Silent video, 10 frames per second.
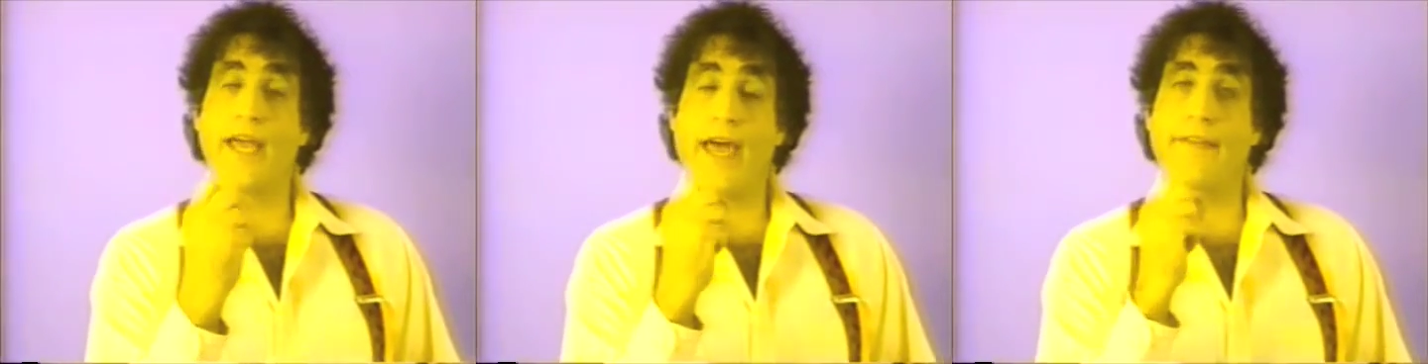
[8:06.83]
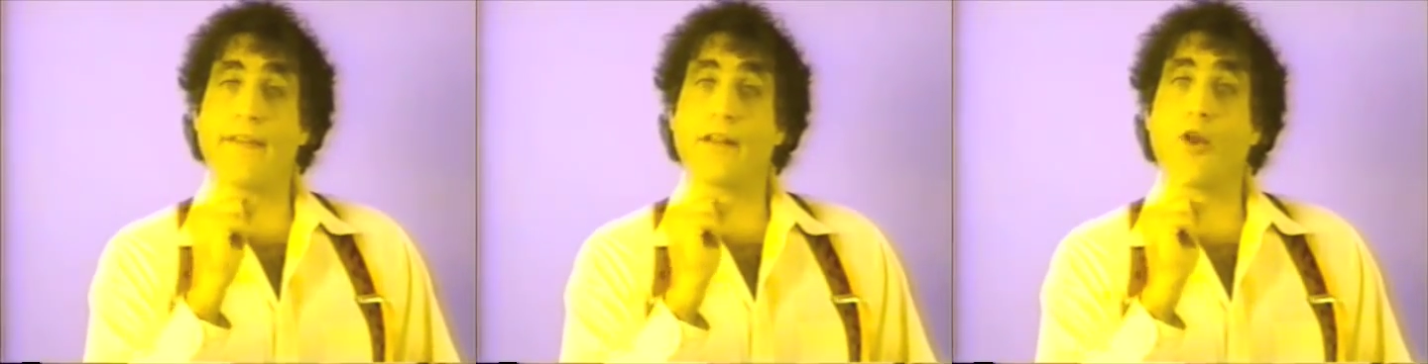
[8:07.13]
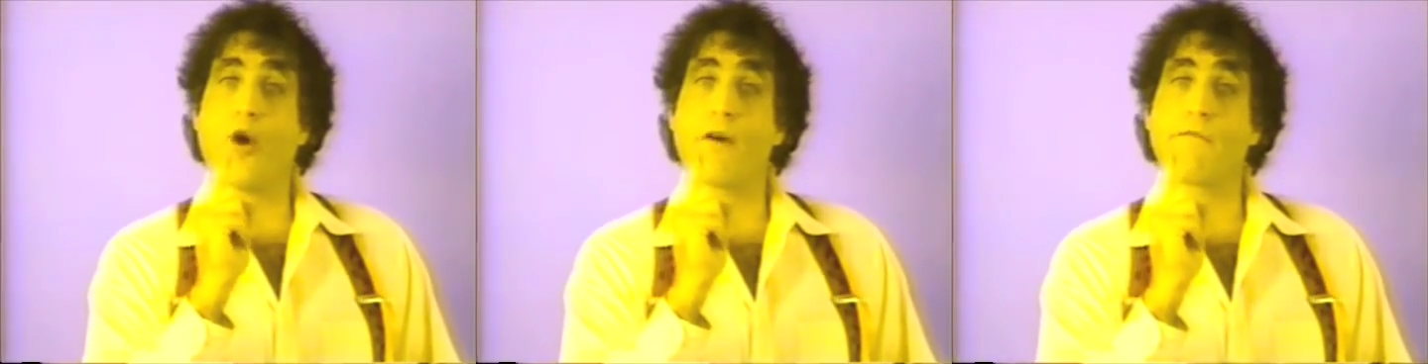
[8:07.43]
and then the
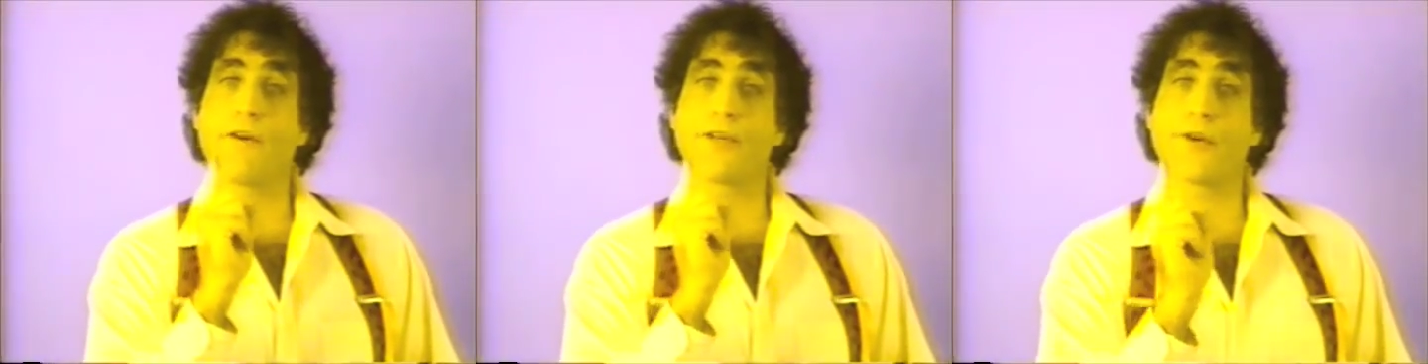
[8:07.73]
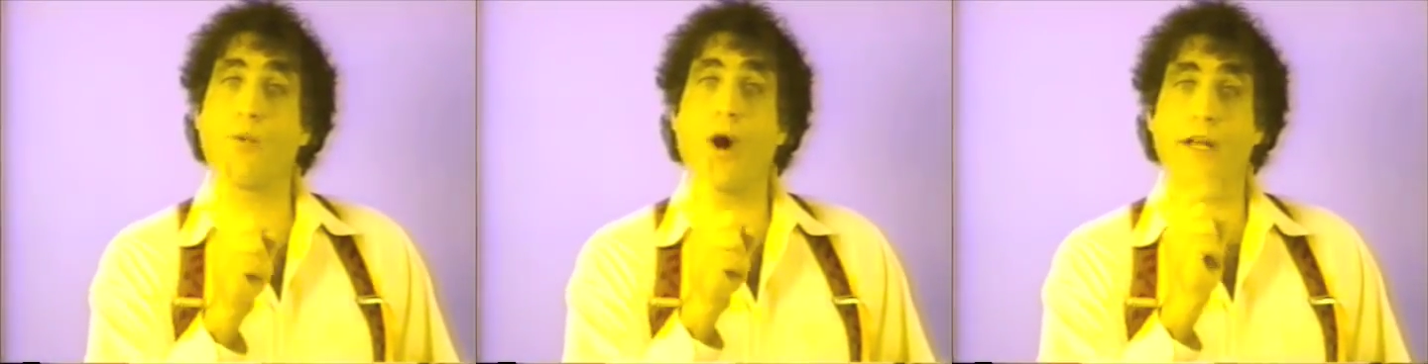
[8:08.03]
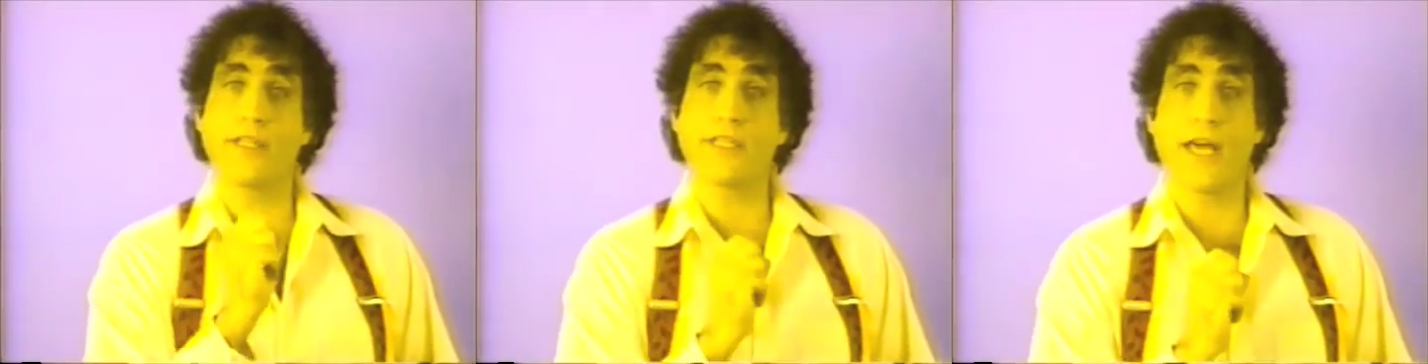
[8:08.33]
long version
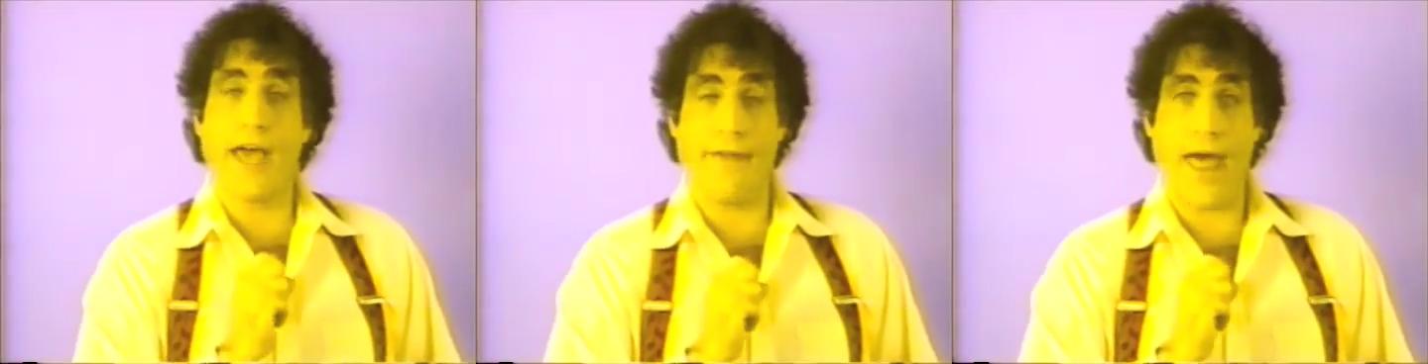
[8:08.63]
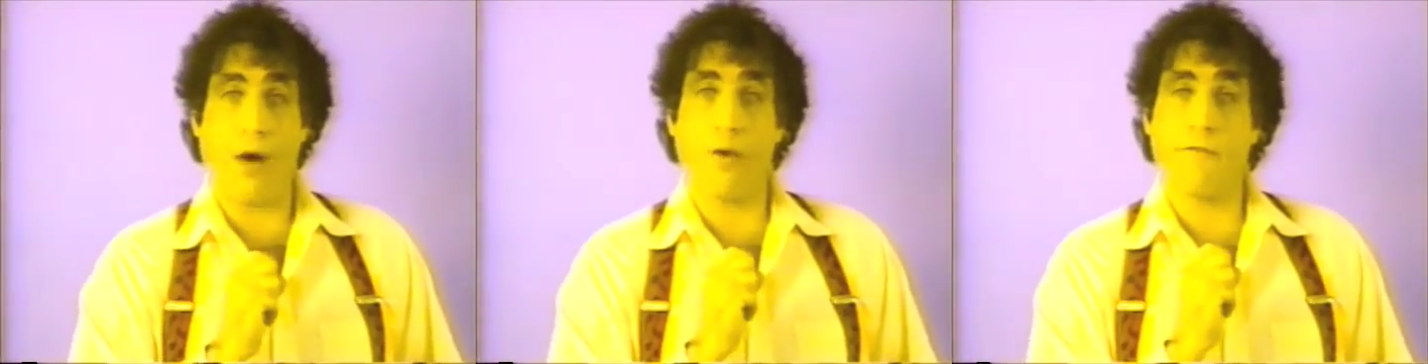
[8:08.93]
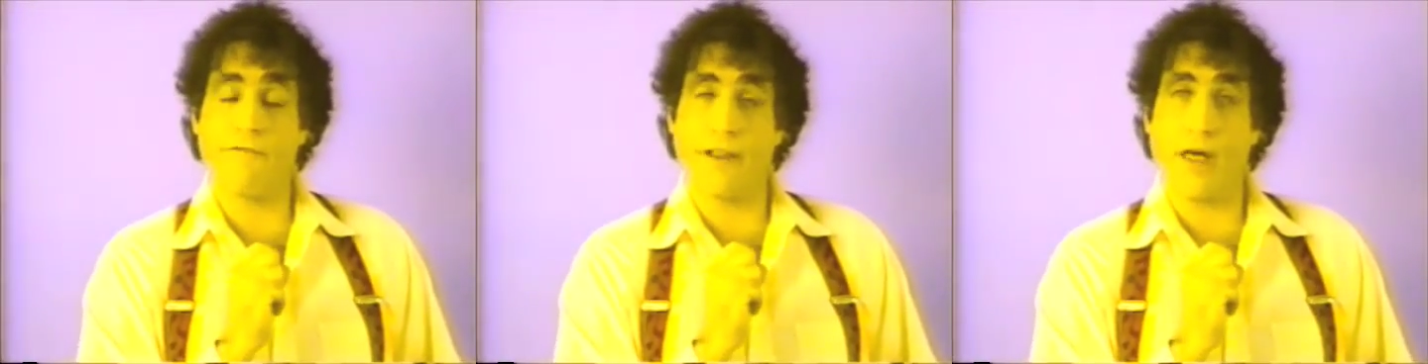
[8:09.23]
once, and that
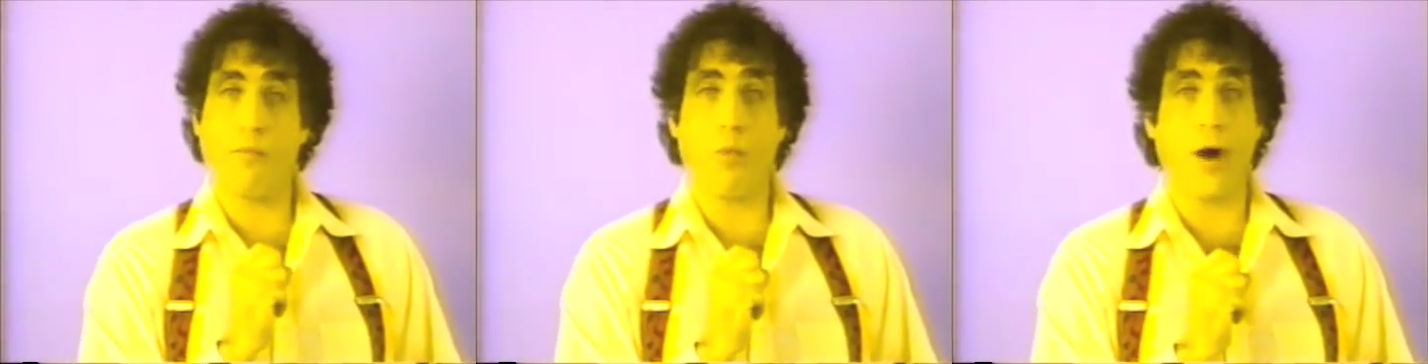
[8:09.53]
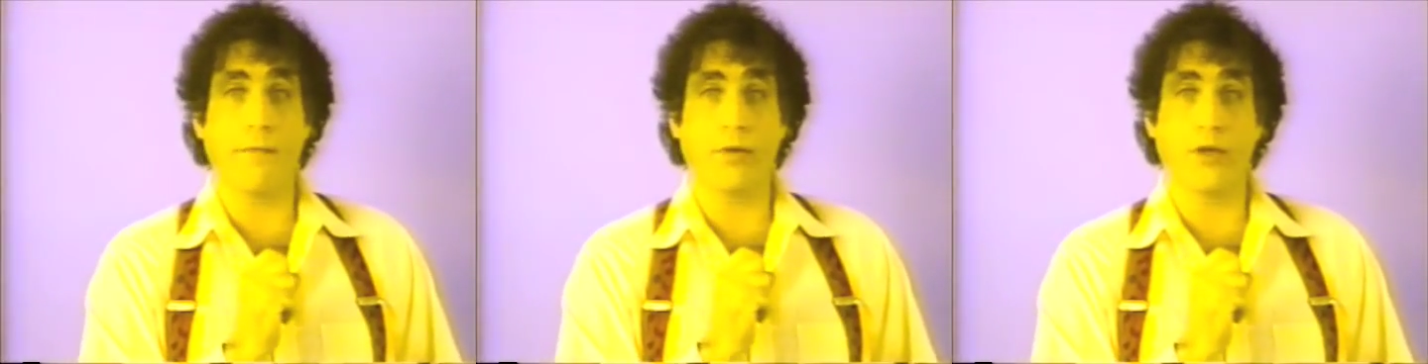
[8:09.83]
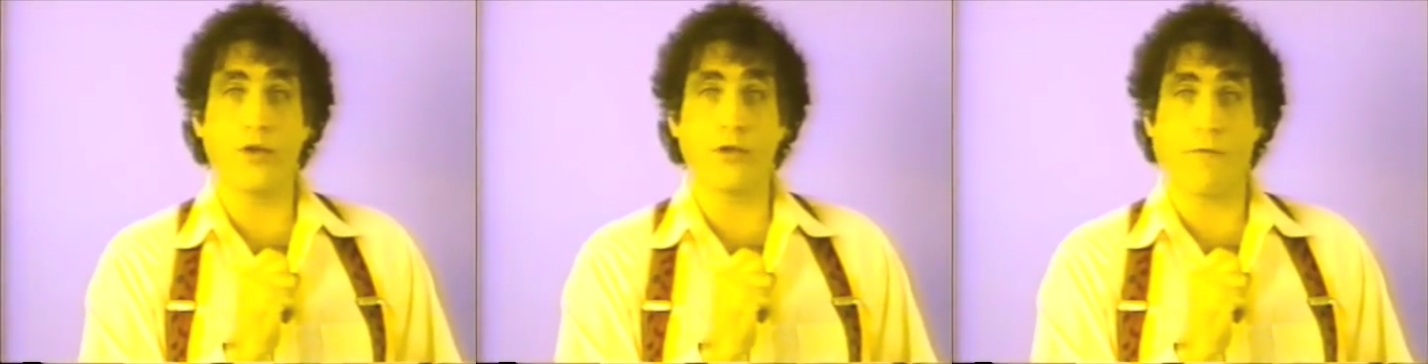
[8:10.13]
will fill up 1
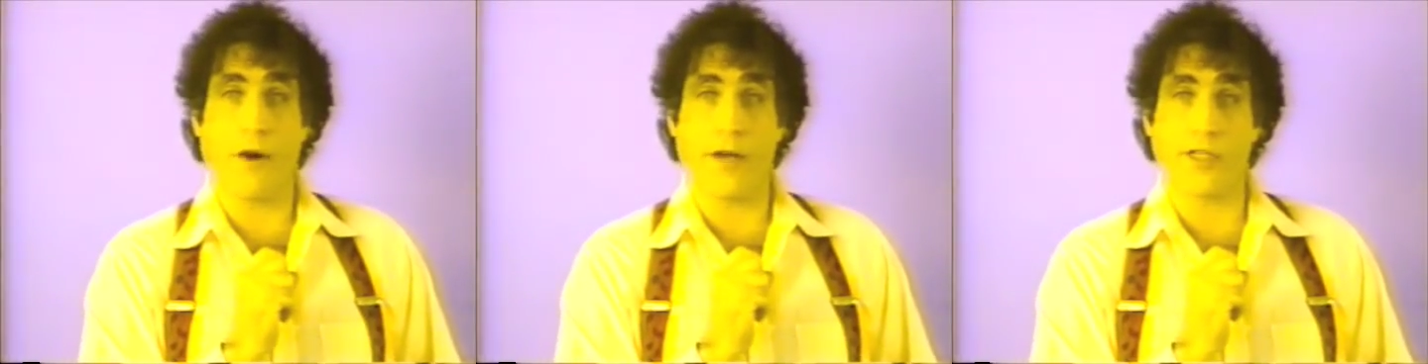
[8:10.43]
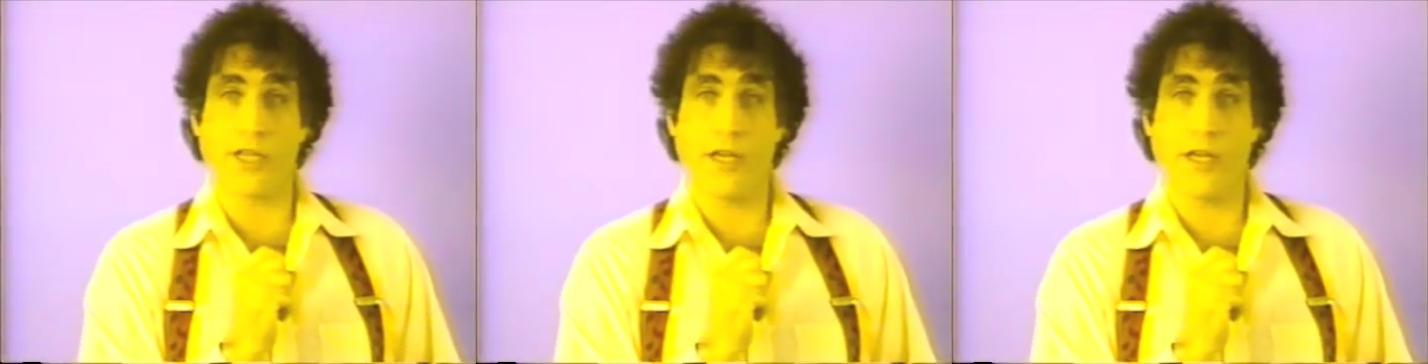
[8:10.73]
blues verse.